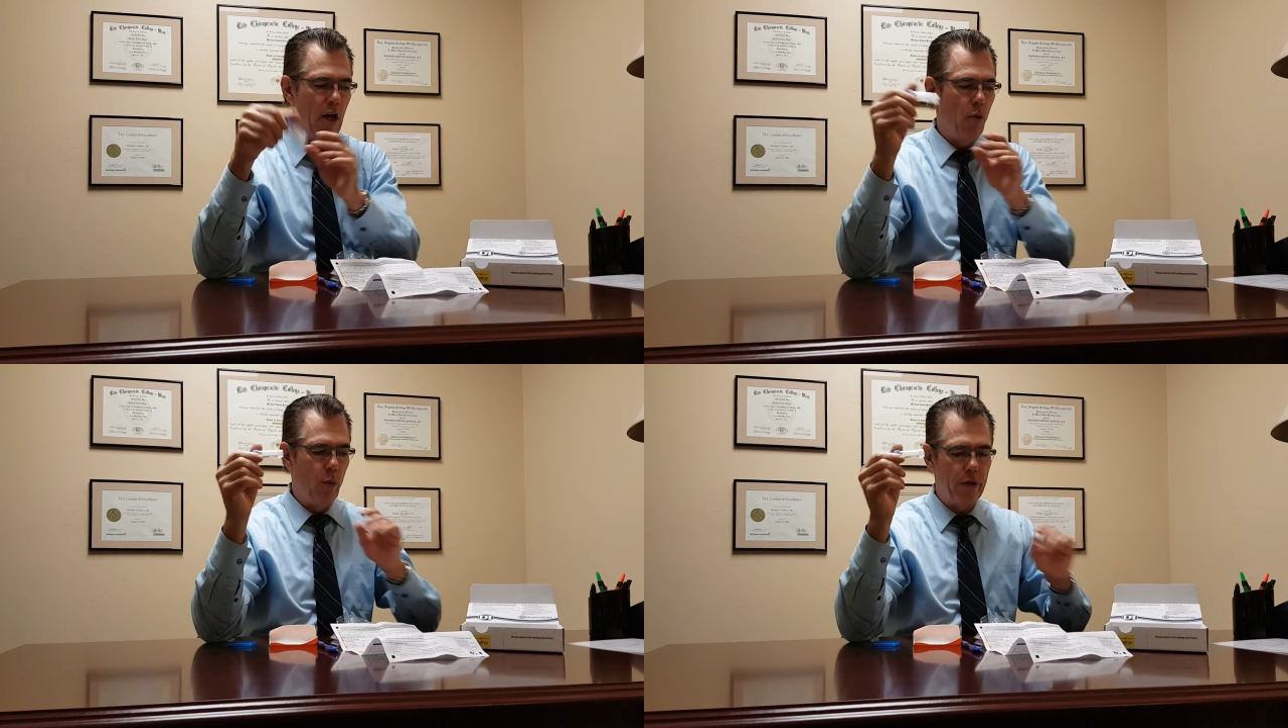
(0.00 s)

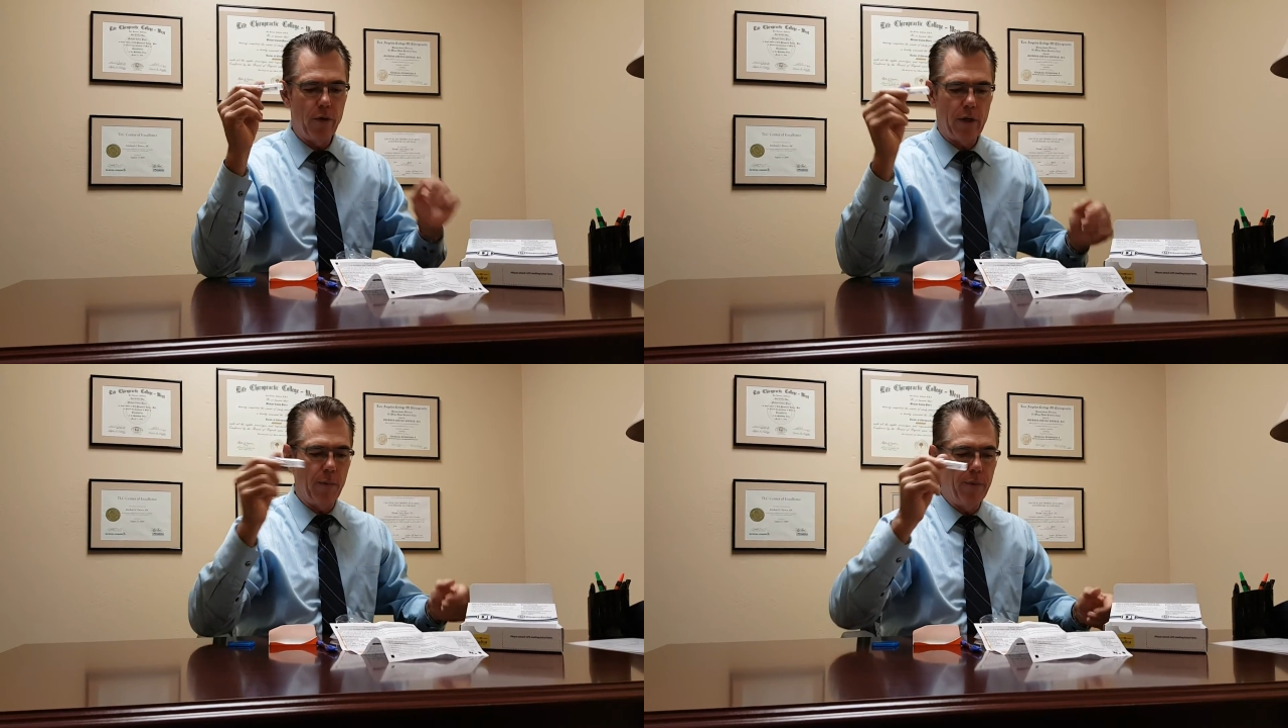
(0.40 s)
When you
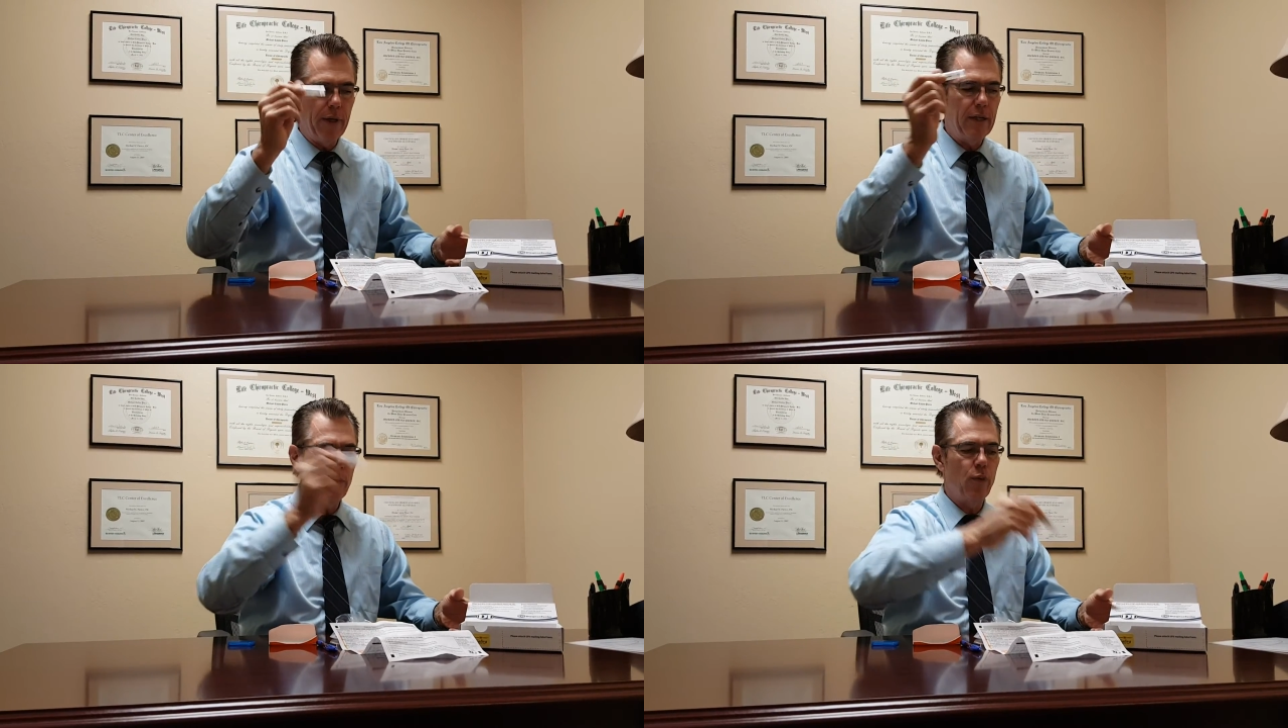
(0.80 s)
are
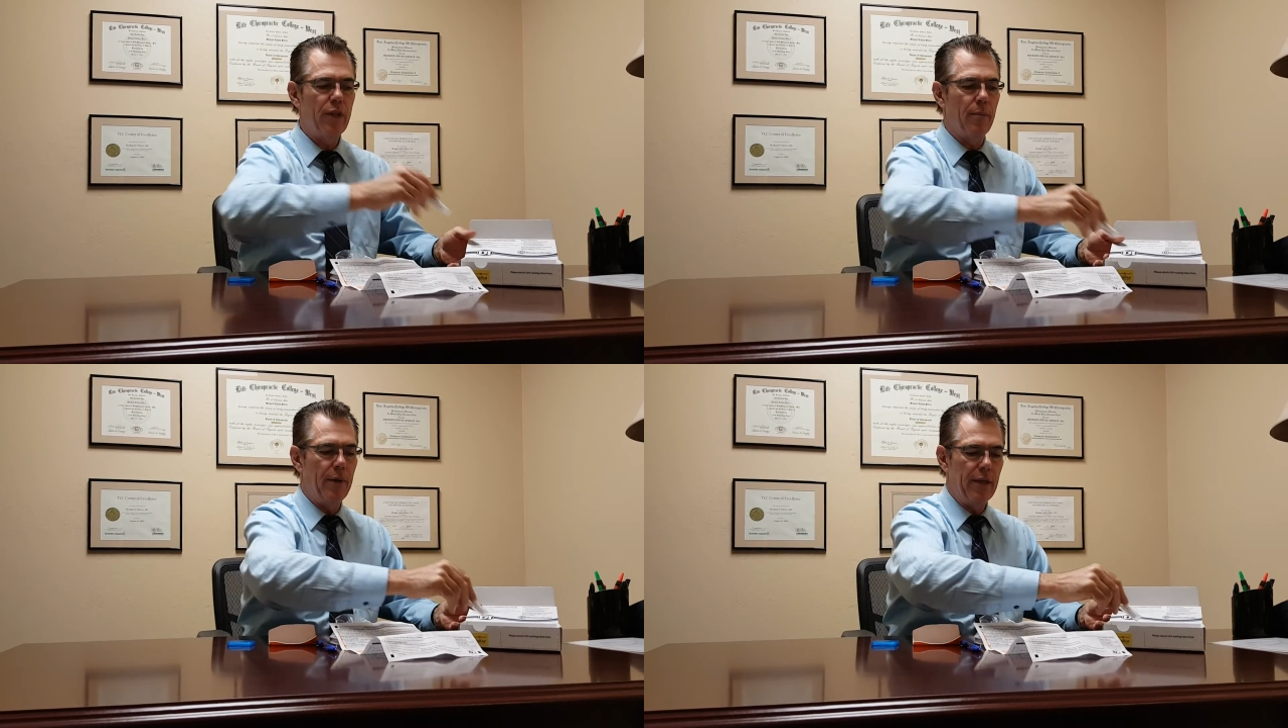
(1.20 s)
completed with
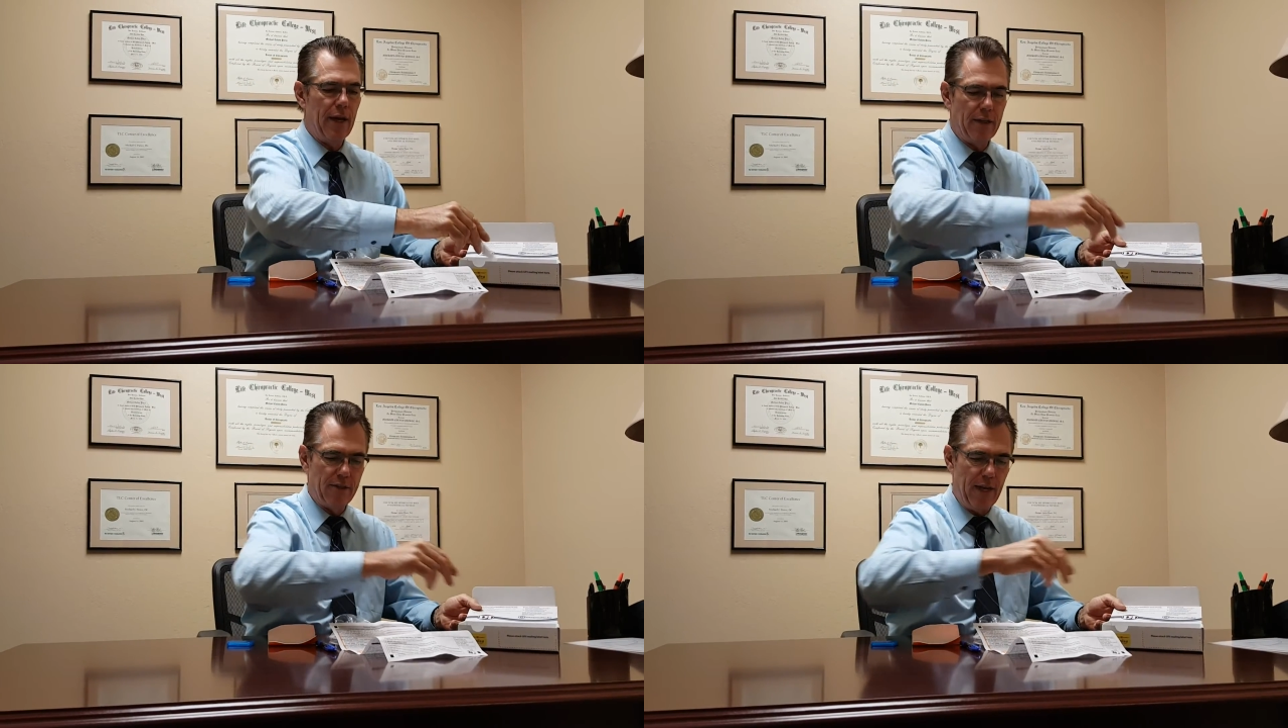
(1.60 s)
the
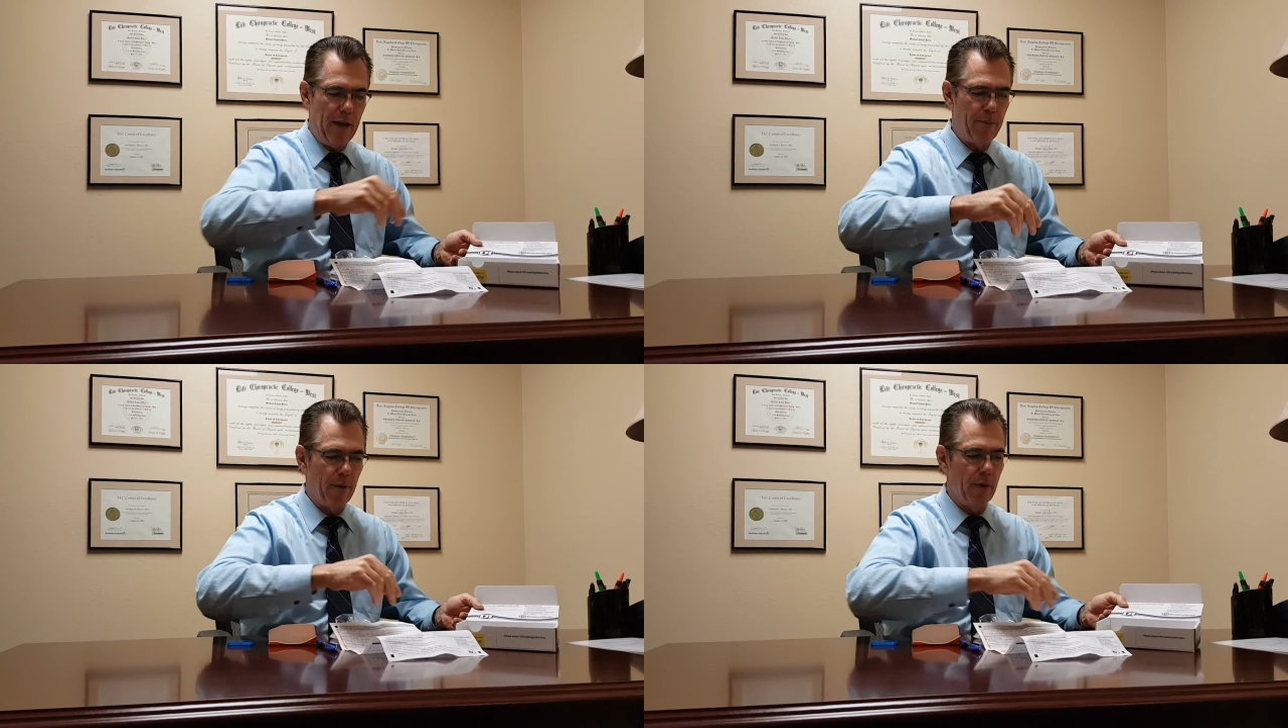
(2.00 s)
midnight
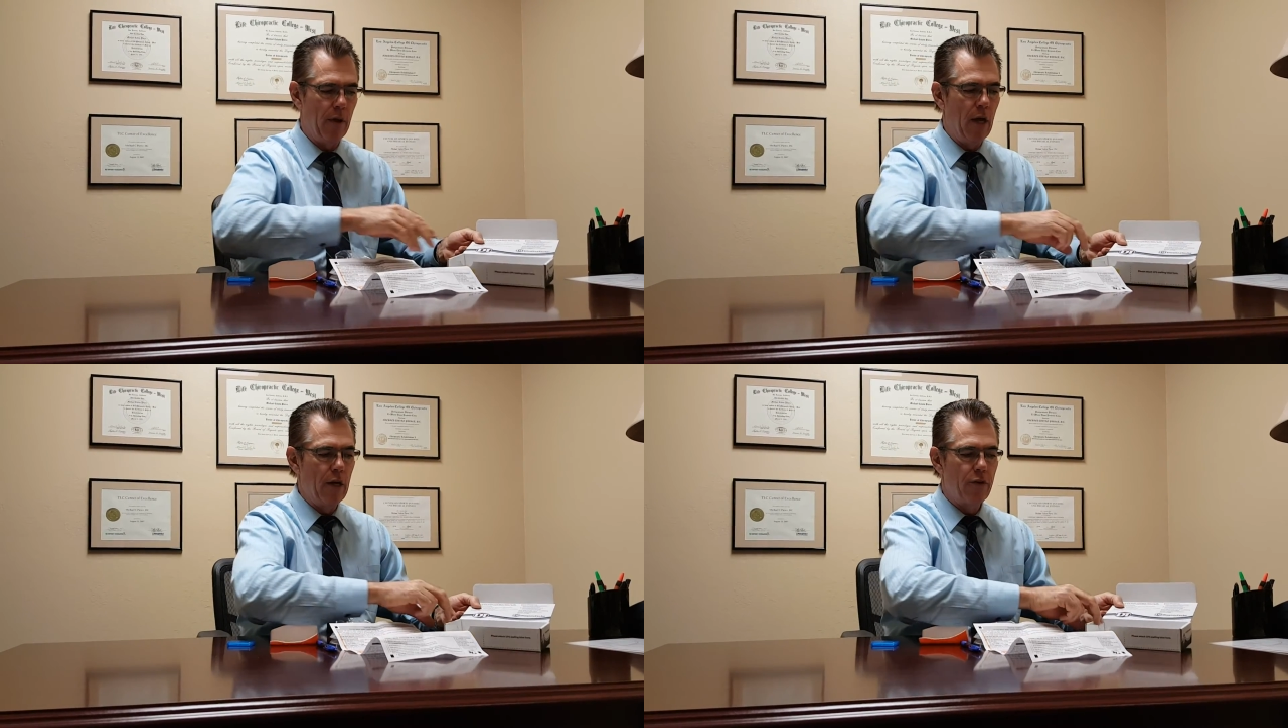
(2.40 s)
sample,